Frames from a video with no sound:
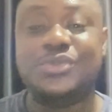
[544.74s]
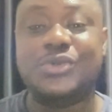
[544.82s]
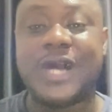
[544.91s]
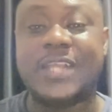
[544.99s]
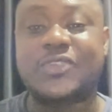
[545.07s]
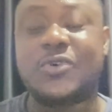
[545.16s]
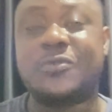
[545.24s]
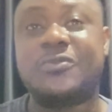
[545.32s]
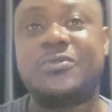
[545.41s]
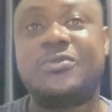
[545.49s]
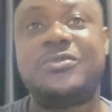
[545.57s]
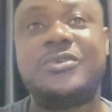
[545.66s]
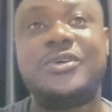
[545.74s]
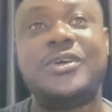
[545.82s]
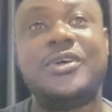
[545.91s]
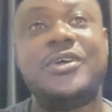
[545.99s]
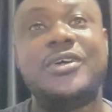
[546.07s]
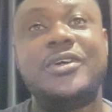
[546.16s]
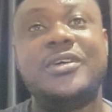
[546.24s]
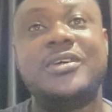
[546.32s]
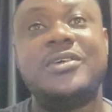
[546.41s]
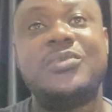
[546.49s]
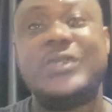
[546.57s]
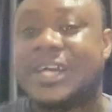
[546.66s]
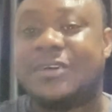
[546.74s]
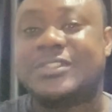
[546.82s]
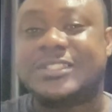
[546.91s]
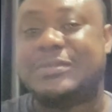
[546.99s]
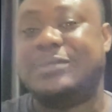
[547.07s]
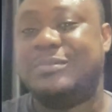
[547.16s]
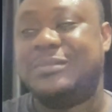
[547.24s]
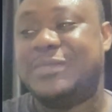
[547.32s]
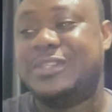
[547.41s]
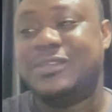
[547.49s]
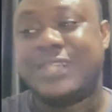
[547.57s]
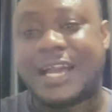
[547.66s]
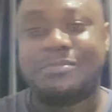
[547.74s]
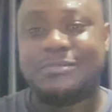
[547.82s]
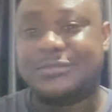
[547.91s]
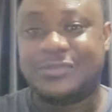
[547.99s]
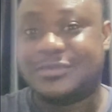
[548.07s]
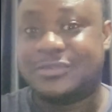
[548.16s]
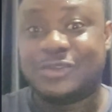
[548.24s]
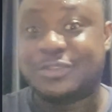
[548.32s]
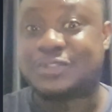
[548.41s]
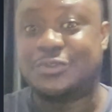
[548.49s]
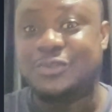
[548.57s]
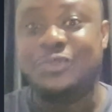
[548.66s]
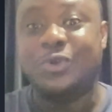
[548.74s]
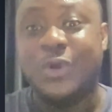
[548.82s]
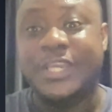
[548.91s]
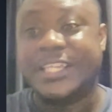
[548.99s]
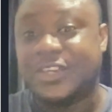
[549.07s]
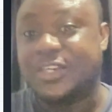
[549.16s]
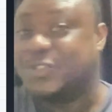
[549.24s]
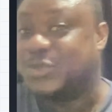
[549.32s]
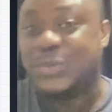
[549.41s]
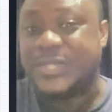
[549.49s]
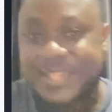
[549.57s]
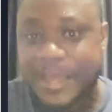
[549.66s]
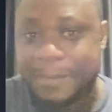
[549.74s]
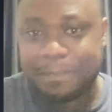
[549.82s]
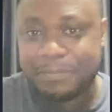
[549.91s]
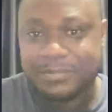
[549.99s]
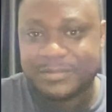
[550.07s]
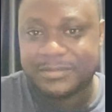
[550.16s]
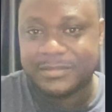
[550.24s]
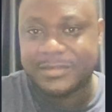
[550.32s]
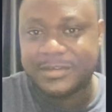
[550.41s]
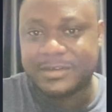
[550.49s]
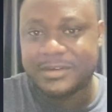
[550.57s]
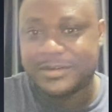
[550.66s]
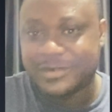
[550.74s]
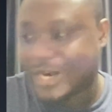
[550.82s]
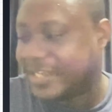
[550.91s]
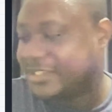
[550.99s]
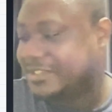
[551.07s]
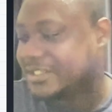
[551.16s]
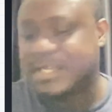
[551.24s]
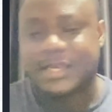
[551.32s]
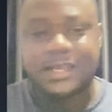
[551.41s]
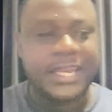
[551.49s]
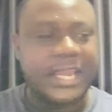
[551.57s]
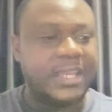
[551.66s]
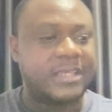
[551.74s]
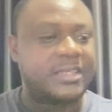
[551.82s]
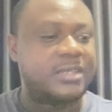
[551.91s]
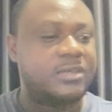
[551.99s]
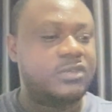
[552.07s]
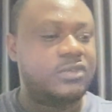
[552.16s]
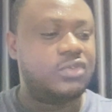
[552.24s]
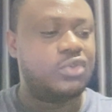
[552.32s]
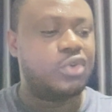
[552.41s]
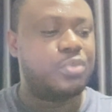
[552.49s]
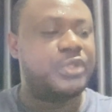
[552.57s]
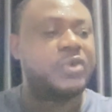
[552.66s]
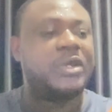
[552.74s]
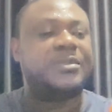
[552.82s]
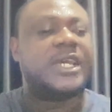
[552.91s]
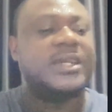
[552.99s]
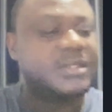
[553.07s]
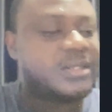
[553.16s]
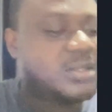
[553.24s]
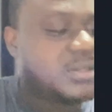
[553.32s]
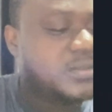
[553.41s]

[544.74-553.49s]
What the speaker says: out of, without not knowing that you're doing them, right? Like, you open your website,